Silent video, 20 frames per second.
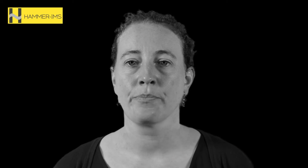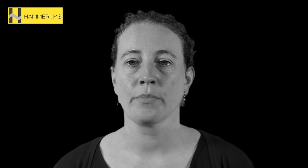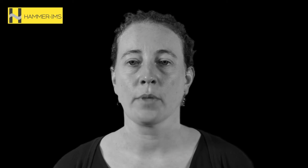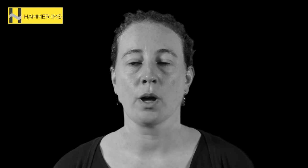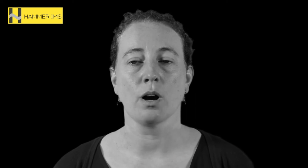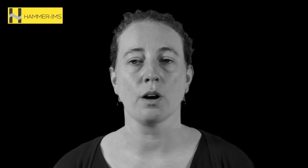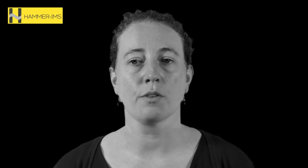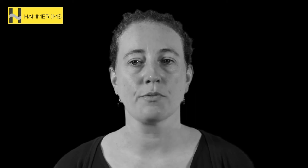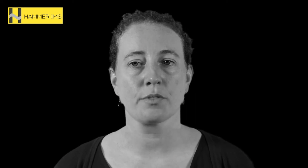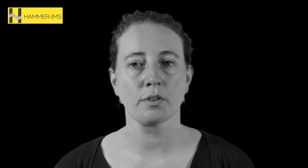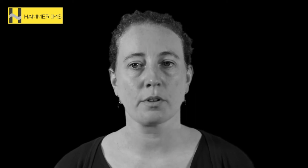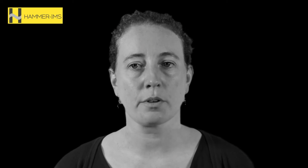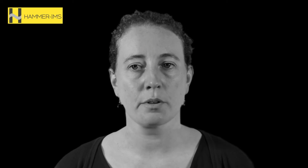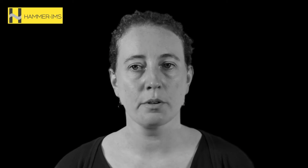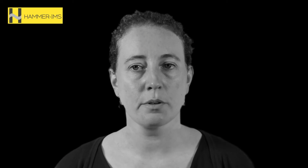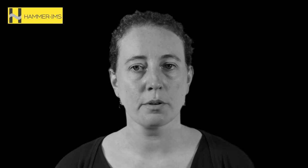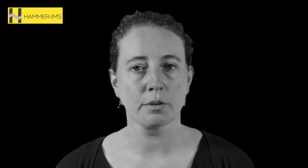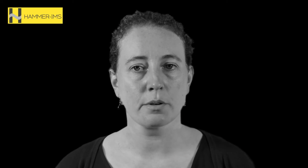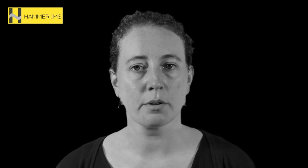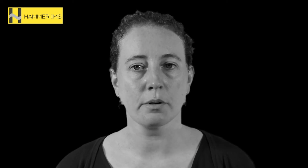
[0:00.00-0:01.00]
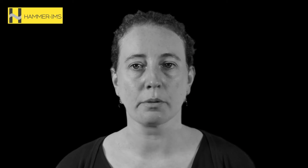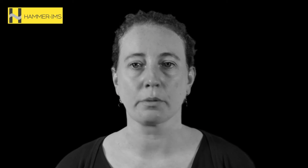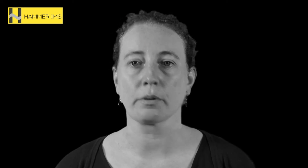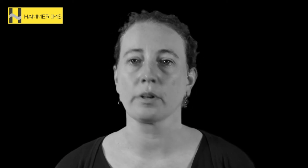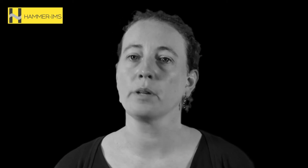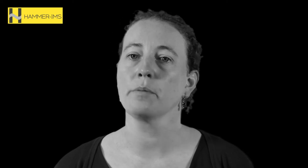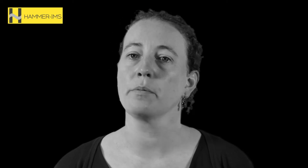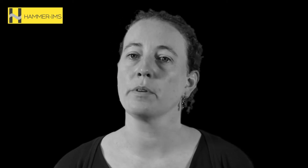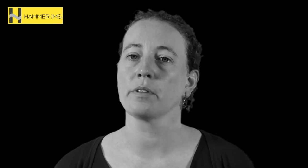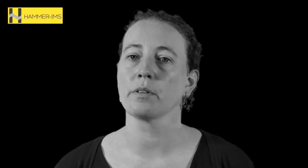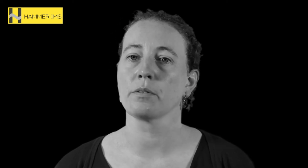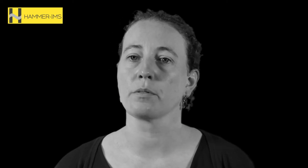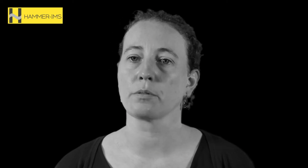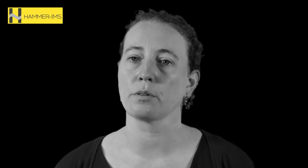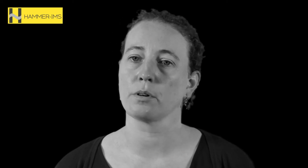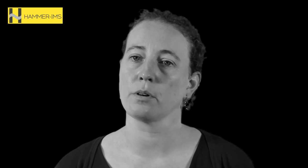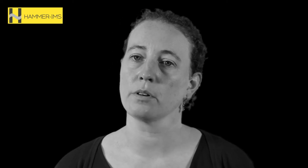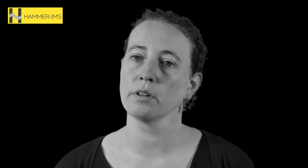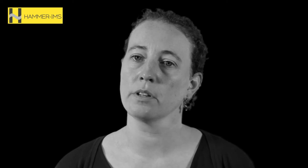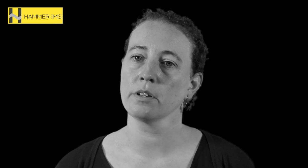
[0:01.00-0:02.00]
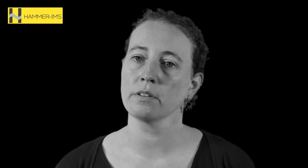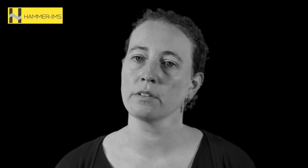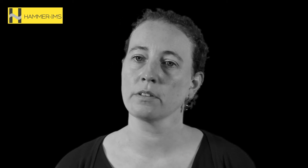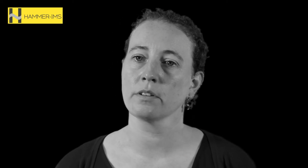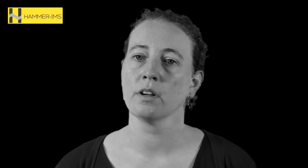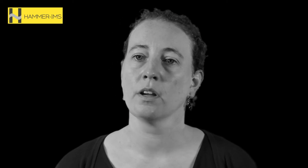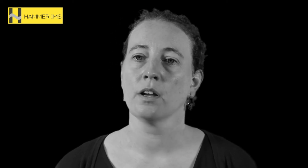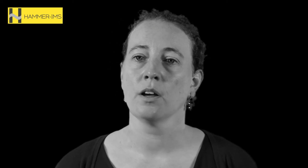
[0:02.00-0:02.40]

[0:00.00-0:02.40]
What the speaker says: After you agree with the drawings,